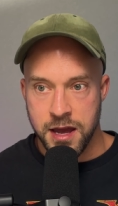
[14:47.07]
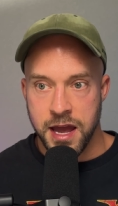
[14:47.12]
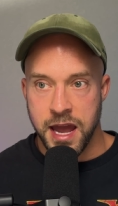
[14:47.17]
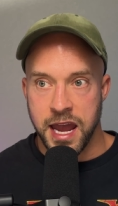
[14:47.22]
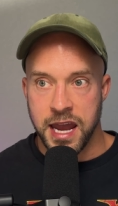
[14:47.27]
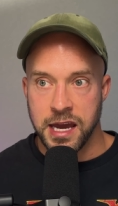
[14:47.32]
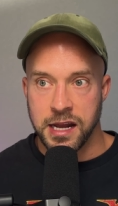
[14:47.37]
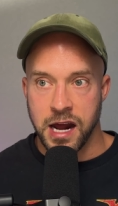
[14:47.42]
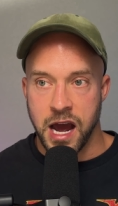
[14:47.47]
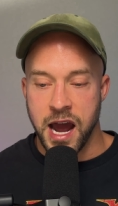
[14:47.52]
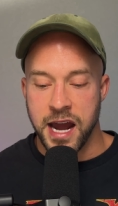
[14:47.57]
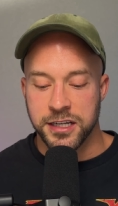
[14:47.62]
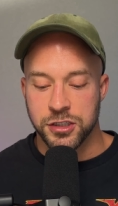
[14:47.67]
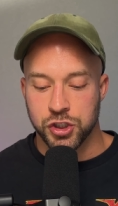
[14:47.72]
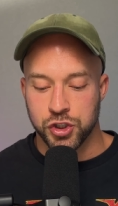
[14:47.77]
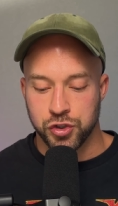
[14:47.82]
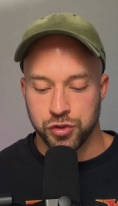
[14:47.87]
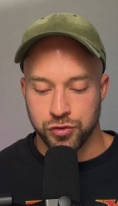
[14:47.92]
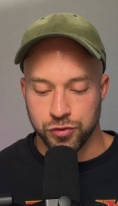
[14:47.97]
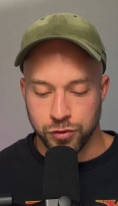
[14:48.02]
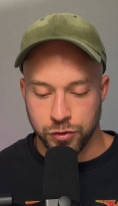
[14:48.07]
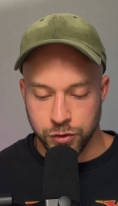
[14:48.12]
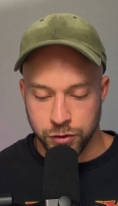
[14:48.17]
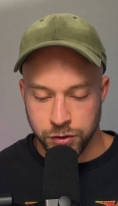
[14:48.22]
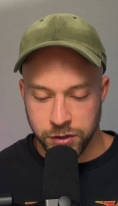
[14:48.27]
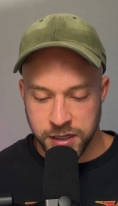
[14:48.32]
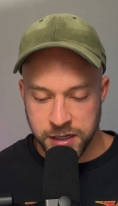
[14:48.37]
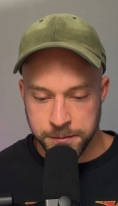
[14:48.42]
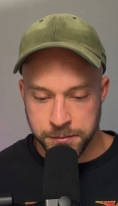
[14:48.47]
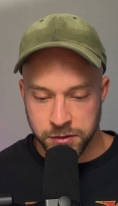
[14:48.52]
And I
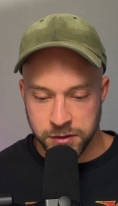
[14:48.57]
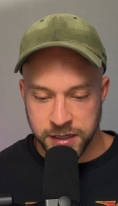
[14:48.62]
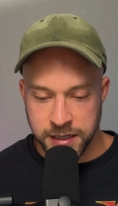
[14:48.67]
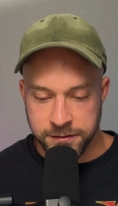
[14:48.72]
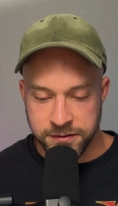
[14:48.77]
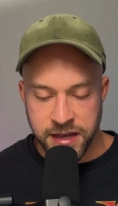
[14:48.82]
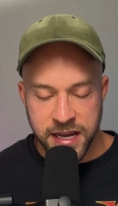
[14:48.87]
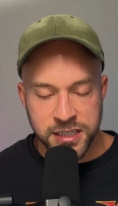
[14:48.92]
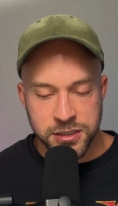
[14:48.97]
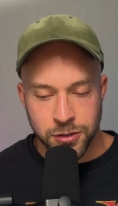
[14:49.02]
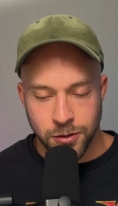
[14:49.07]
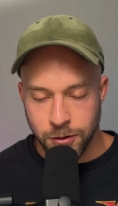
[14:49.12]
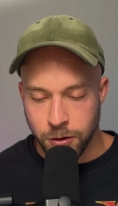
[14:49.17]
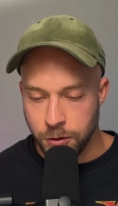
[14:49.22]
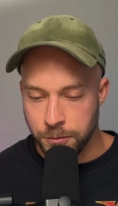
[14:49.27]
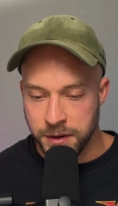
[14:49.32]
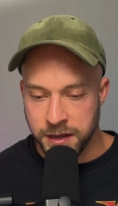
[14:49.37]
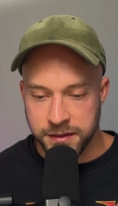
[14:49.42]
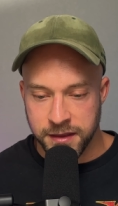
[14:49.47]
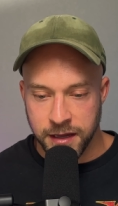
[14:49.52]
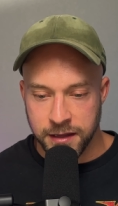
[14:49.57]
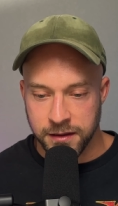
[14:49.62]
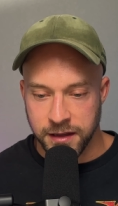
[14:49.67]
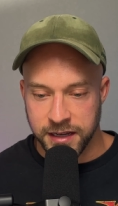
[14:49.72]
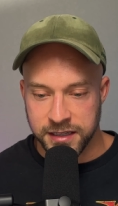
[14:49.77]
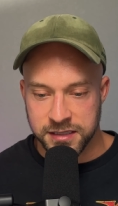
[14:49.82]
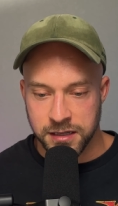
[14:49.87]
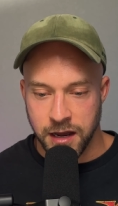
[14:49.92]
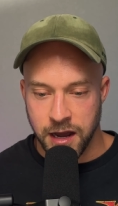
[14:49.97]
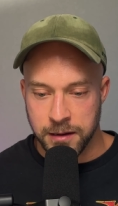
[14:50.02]
truly believe they told me that
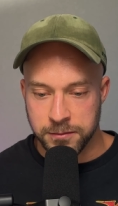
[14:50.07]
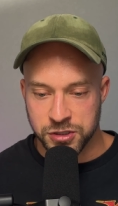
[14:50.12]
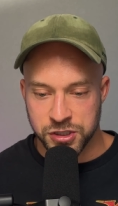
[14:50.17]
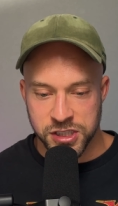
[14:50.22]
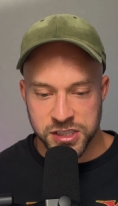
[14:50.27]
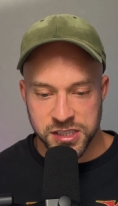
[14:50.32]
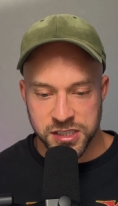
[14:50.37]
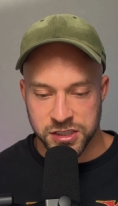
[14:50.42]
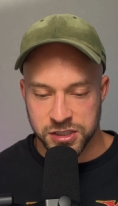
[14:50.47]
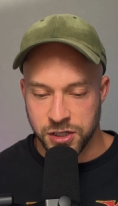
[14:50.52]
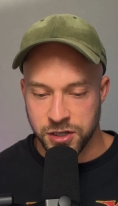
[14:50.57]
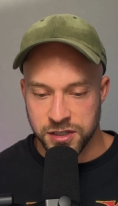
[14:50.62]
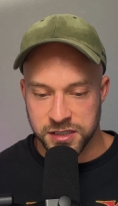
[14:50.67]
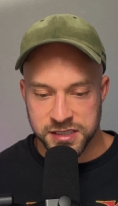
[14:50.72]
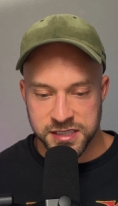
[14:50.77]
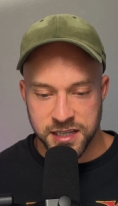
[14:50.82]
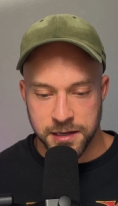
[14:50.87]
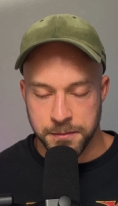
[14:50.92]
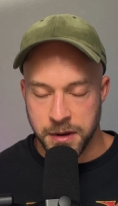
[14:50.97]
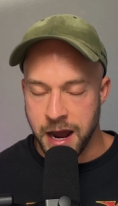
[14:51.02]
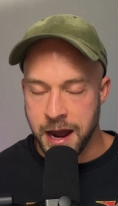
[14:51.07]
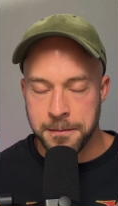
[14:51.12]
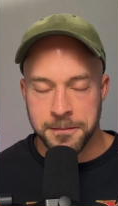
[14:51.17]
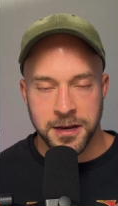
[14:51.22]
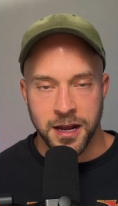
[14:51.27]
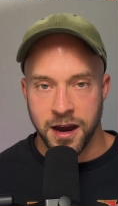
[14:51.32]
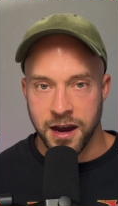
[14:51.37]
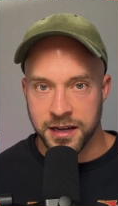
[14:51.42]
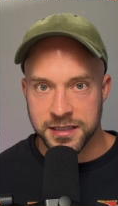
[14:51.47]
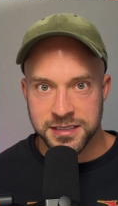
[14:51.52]
like I'm just as good as them. I'm
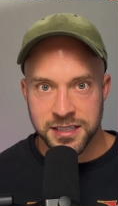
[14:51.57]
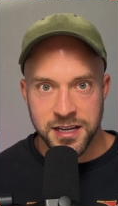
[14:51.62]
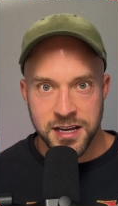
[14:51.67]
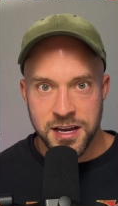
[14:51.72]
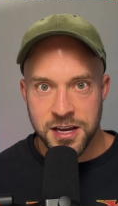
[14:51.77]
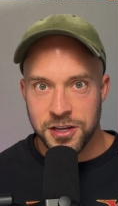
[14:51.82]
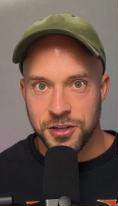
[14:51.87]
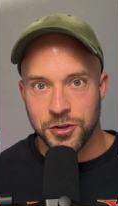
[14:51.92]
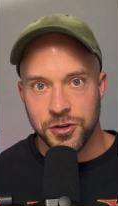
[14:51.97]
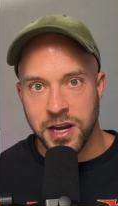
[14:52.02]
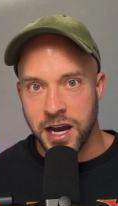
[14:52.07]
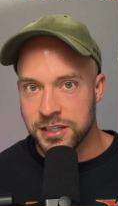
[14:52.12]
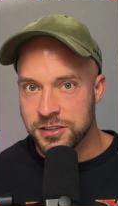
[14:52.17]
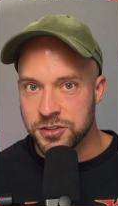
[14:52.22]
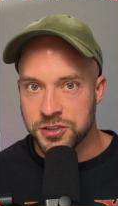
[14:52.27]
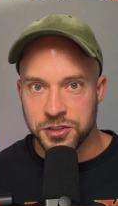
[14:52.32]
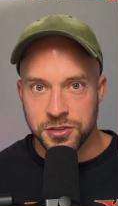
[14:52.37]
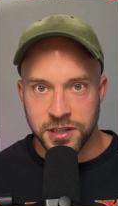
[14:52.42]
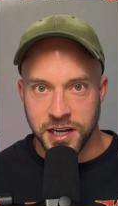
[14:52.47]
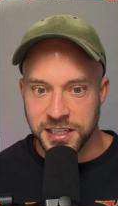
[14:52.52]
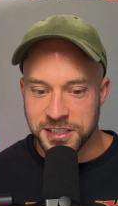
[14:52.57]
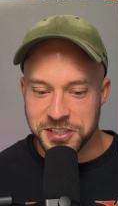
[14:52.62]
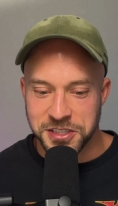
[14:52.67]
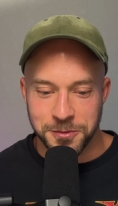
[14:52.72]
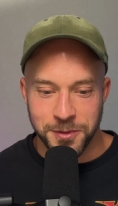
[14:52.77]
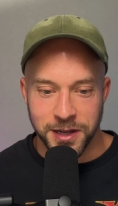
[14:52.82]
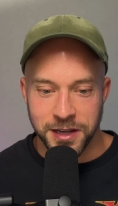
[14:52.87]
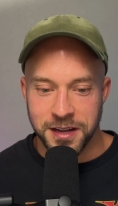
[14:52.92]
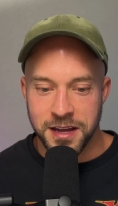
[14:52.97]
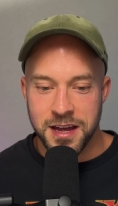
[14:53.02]
not you guys are too nice to
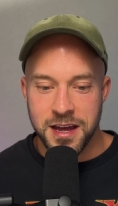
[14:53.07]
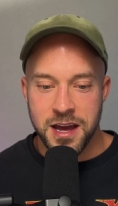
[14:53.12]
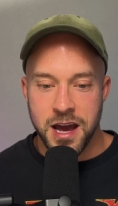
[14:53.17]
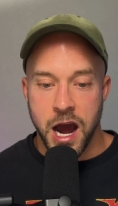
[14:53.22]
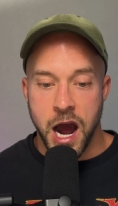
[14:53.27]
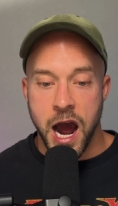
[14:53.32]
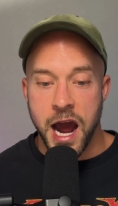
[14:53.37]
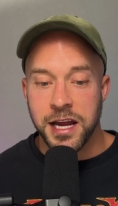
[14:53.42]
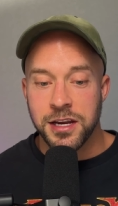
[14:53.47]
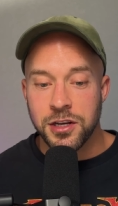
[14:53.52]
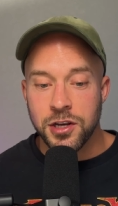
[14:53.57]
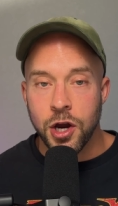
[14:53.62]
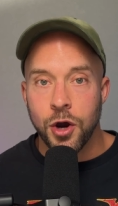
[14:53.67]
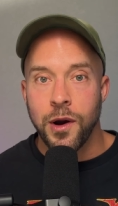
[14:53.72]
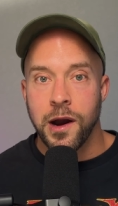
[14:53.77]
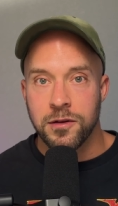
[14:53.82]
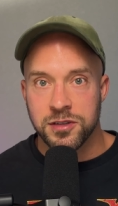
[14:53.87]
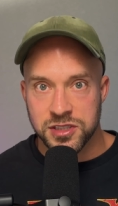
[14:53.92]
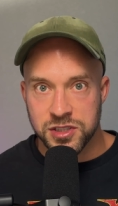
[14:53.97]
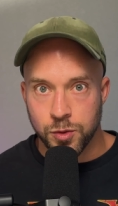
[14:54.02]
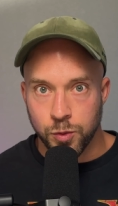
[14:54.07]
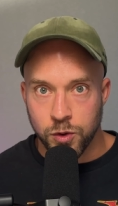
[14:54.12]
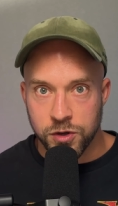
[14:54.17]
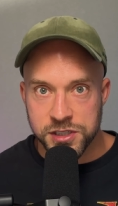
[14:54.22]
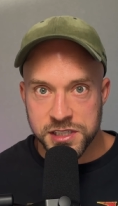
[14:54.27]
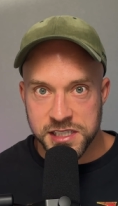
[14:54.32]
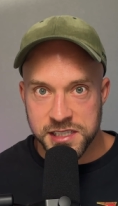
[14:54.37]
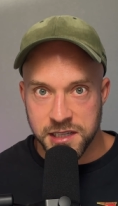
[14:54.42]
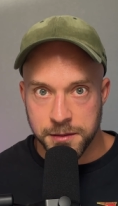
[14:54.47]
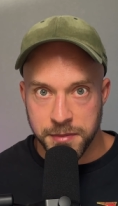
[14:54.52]
me. I know I was the
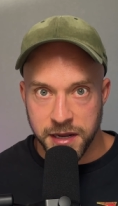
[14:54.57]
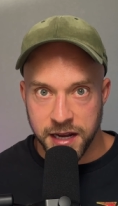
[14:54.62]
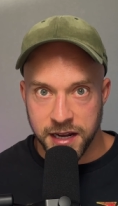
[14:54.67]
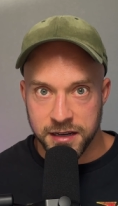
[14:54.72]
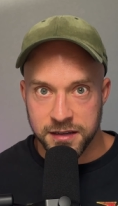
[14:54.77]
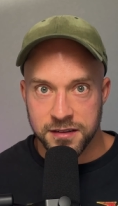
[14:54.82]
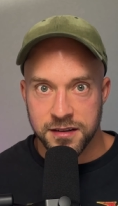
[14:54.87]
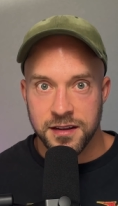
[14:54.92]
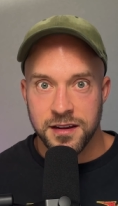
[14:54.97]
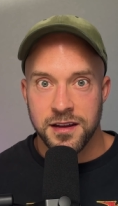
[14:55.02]
worst in the band.